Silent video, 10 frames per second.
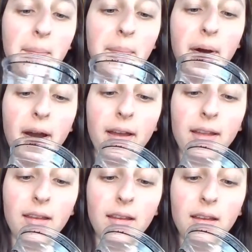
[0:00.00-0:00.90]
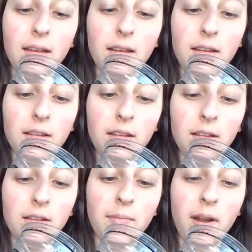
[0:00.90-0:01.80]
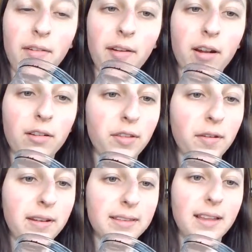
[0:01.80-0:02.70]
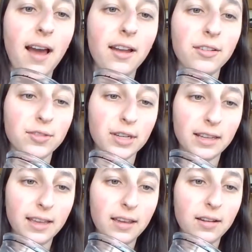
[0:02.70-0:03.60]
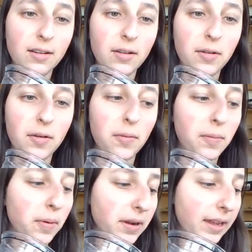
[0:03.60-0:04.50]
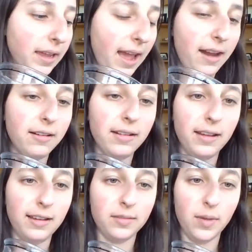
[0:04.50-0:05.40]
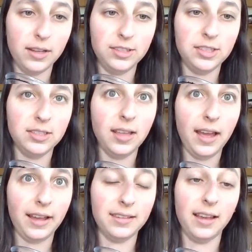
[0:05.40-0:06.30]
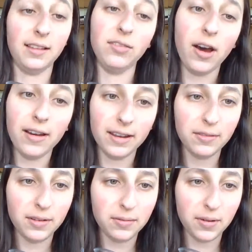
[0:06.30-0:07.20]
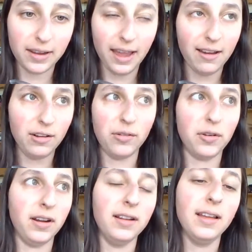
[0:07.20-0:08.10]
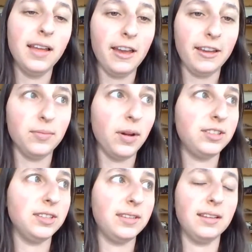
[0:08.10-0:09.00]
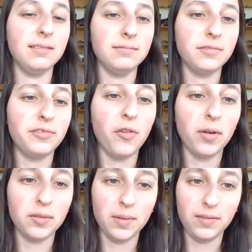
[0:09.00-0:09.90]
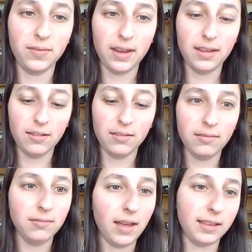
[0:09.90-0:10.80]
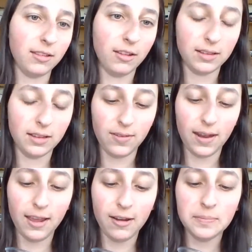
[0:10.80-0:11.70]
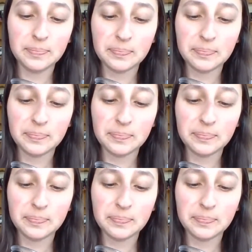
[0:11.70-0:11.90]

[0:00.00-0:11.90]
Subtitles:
but my ferrofluid is not really working out as much as I thought it would work out, or as much as it formed in the video, as it looked in the video.